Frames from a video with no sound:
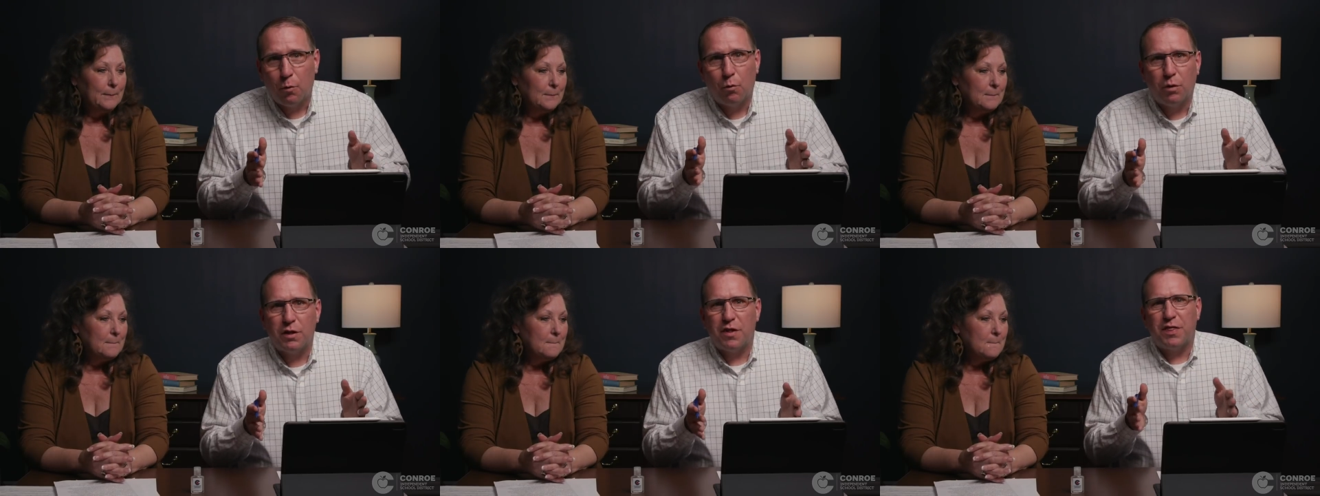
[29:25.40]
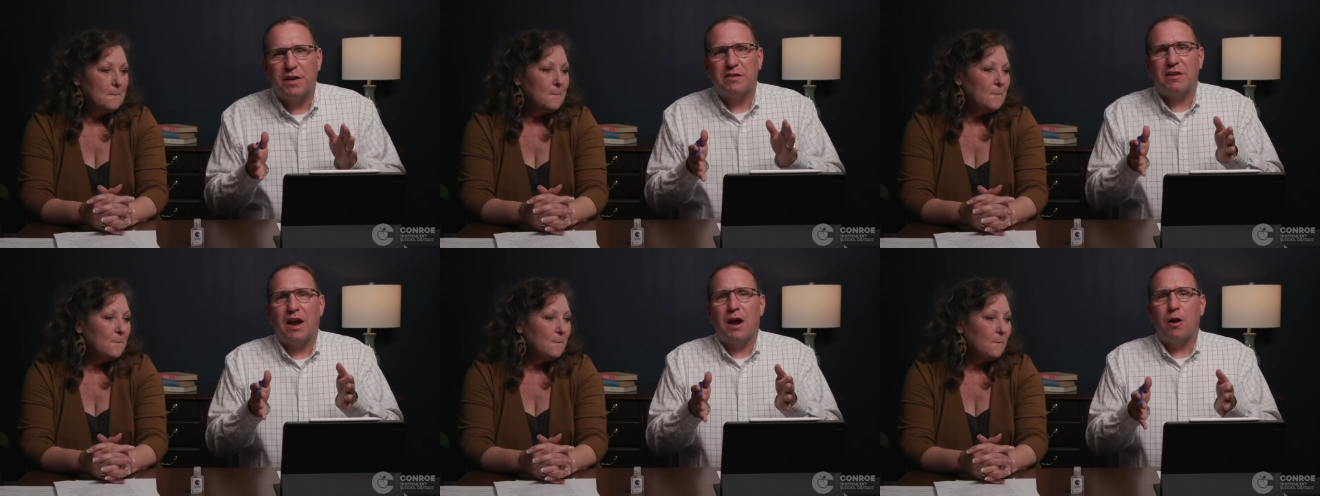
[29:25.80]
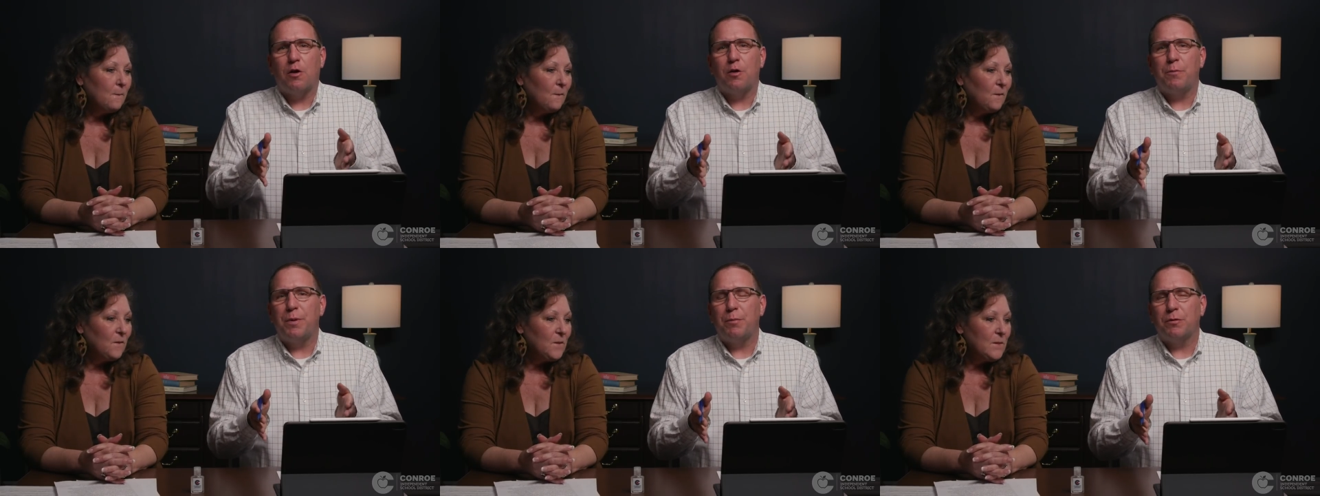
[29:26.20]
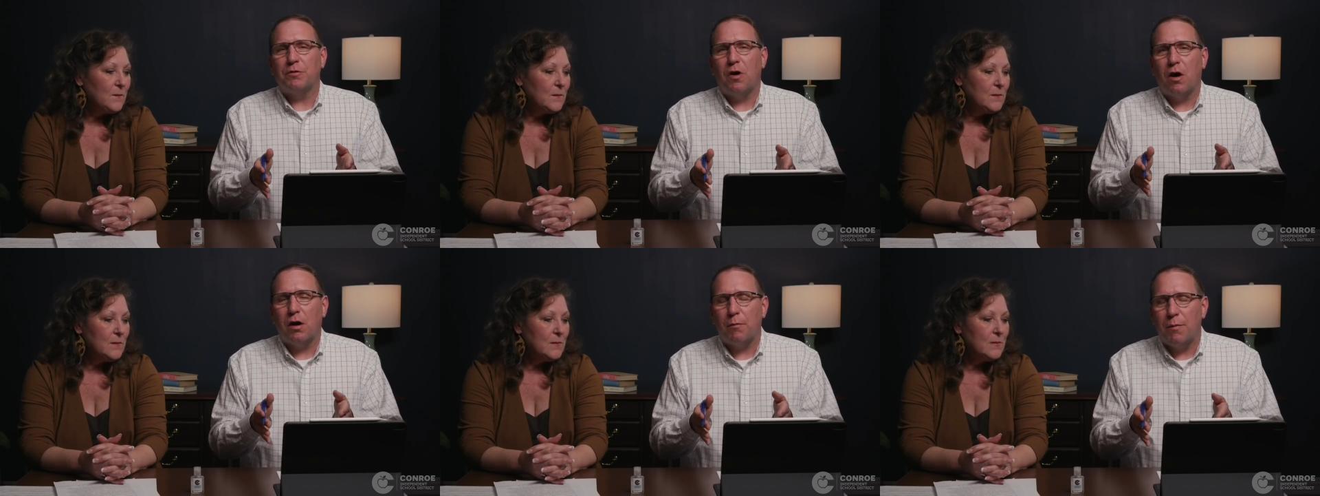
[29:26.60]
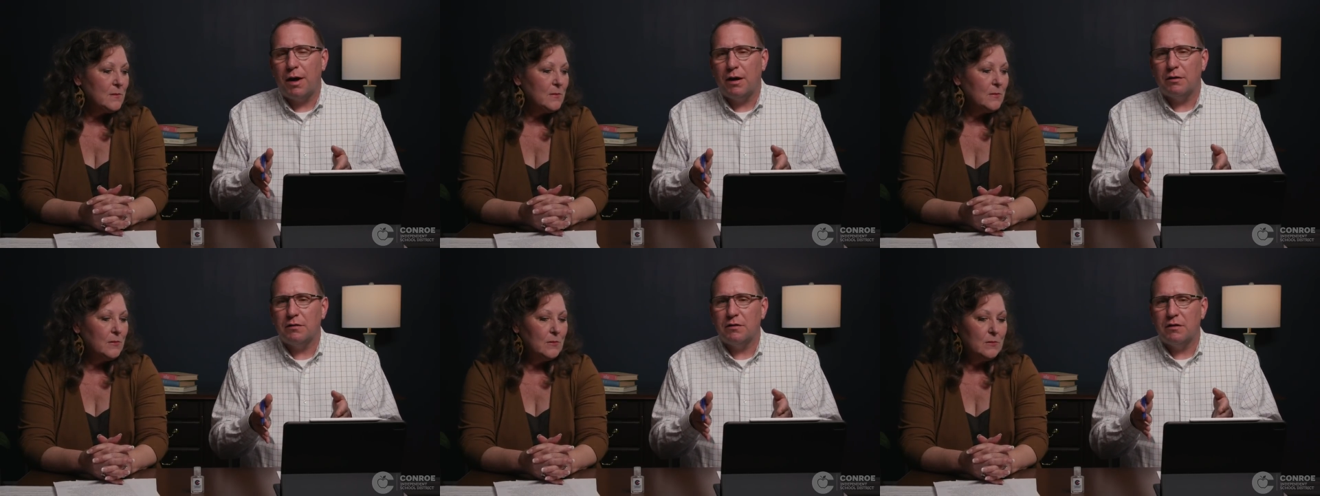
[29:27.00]
Speaker 1: one of the things that I heard people talk
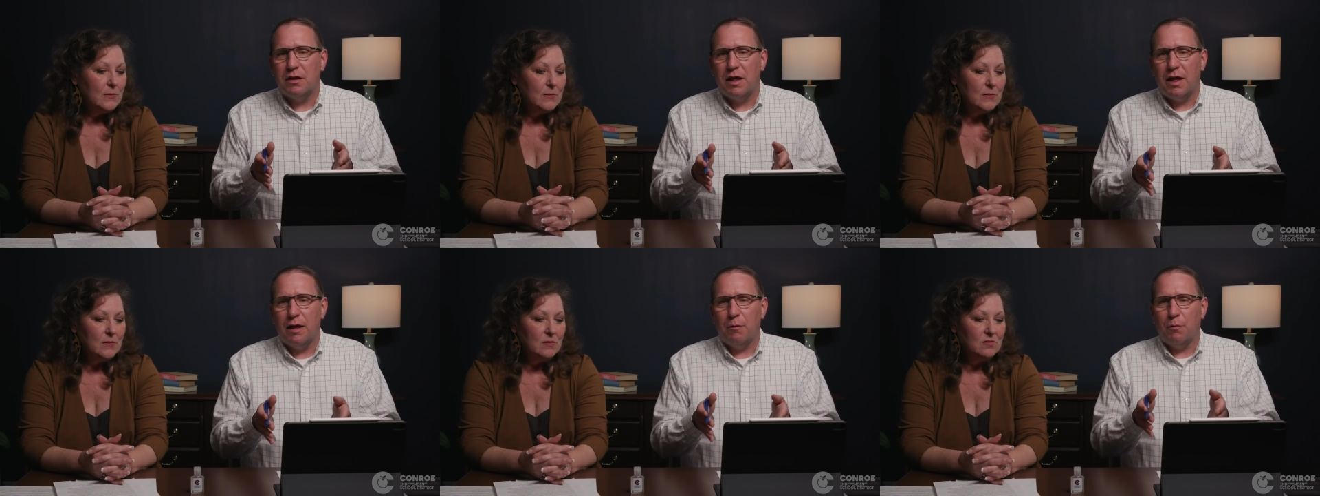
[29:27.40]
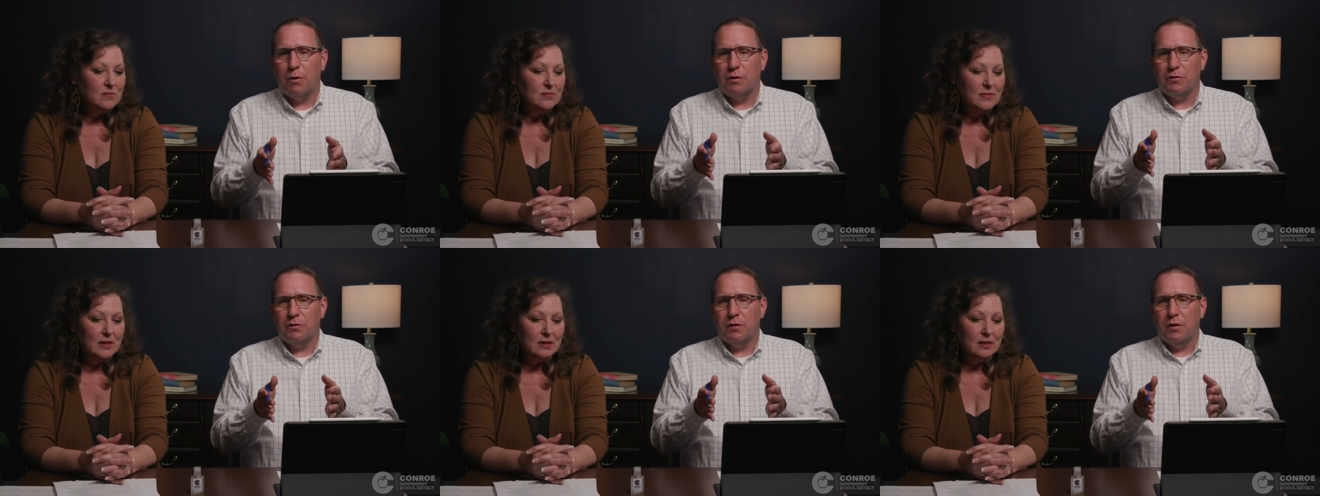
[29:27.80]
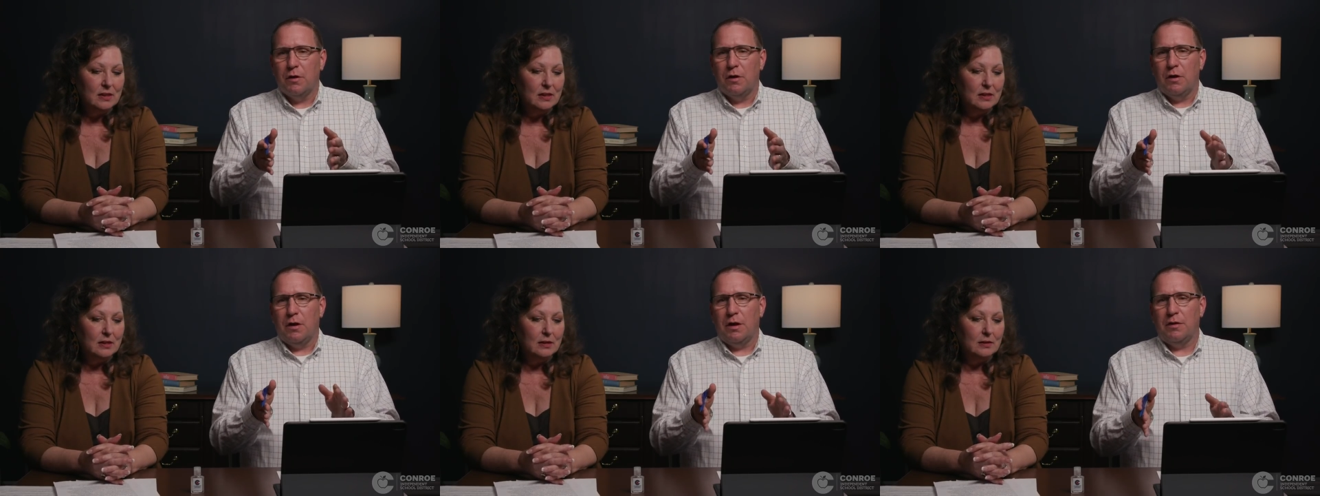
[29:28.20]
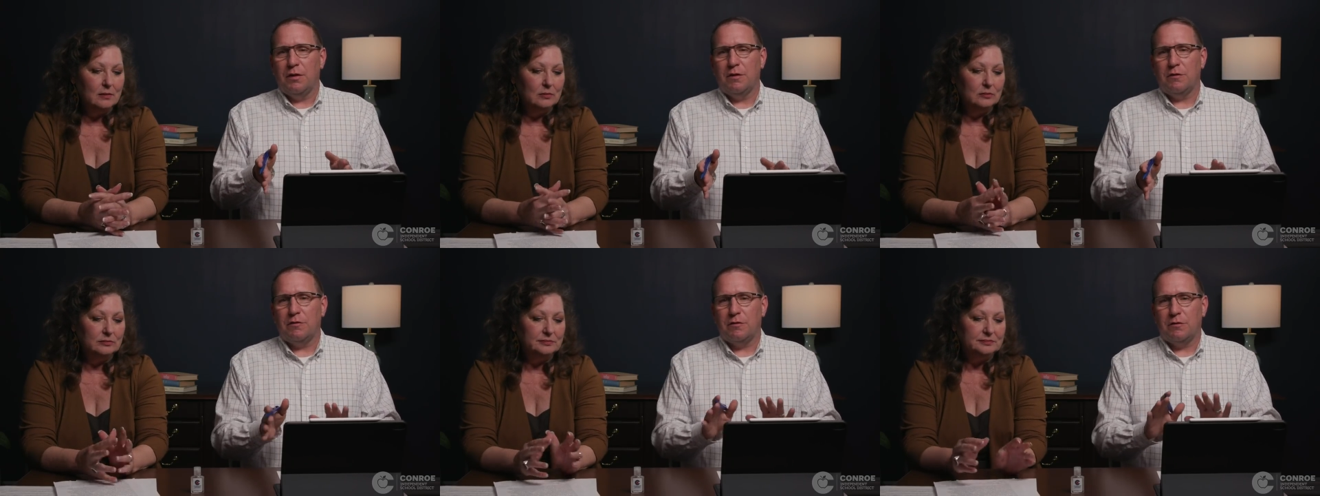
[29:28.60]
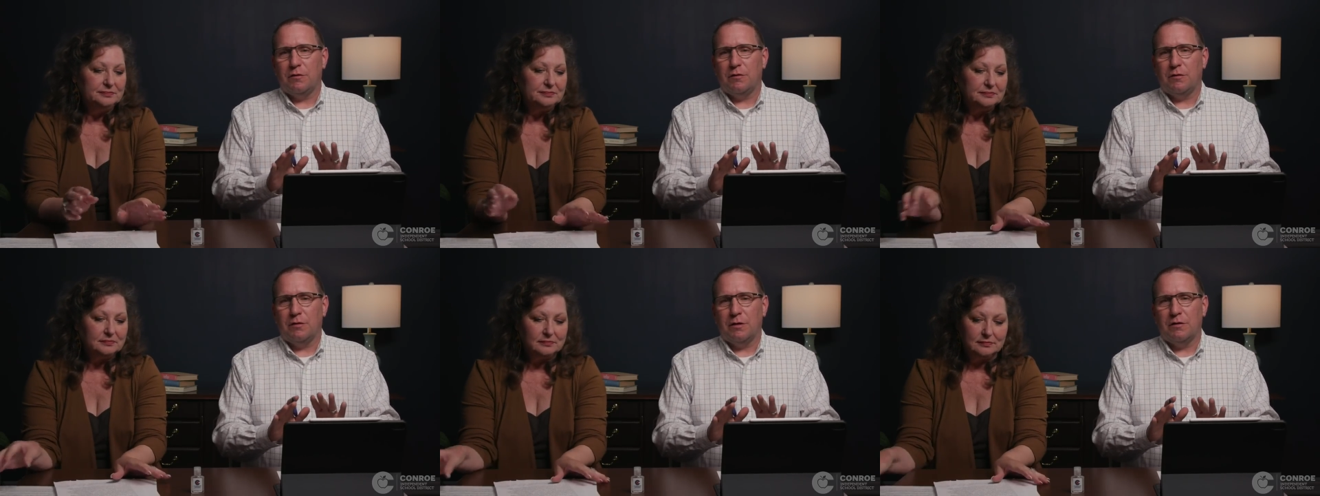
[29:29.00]
about today was in this
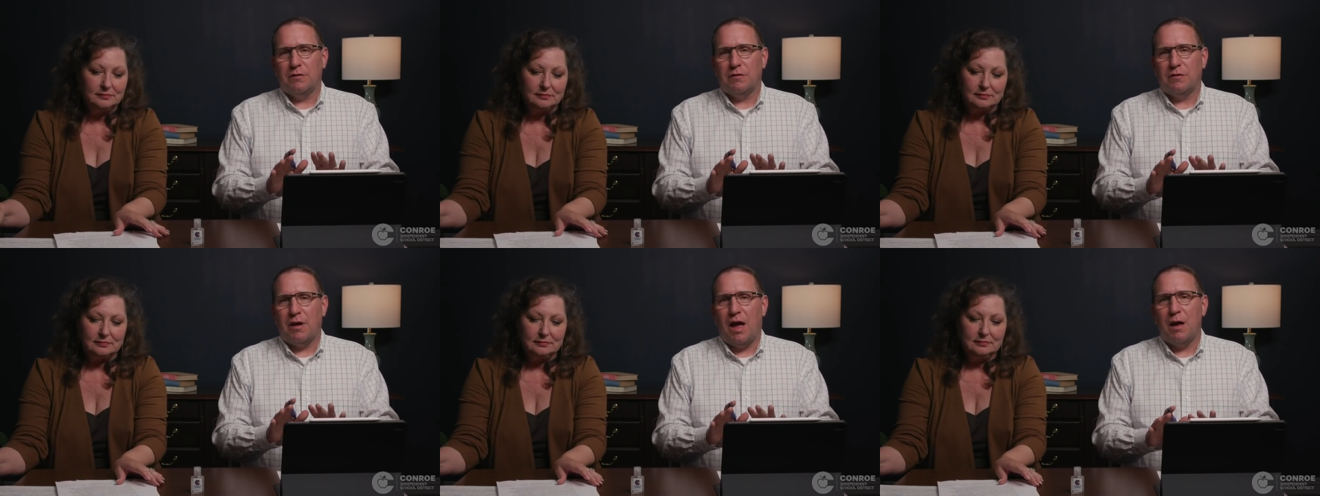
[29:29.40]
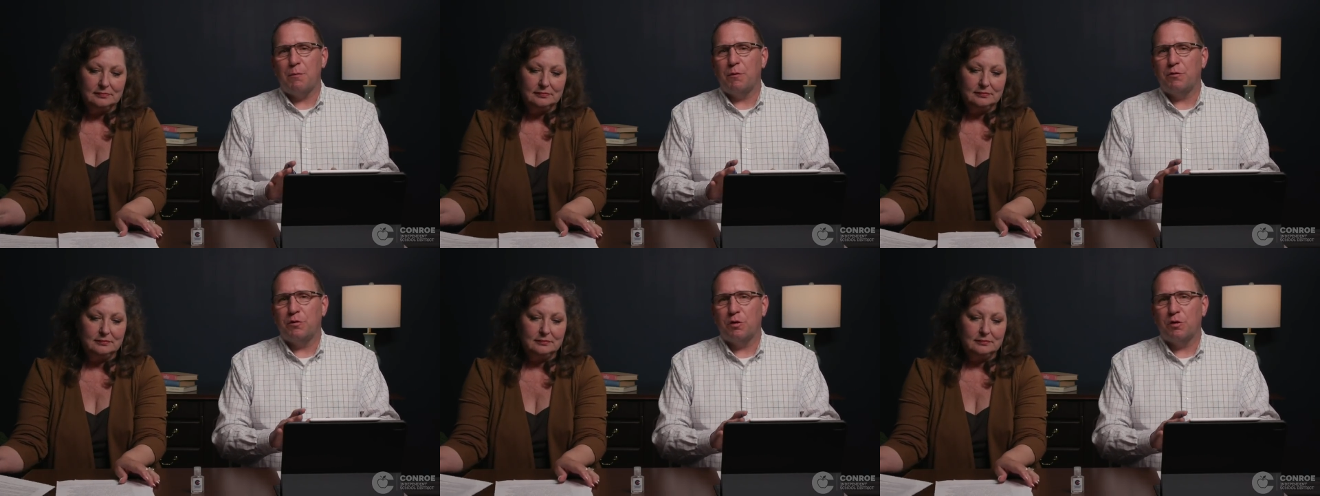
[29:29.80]
this time of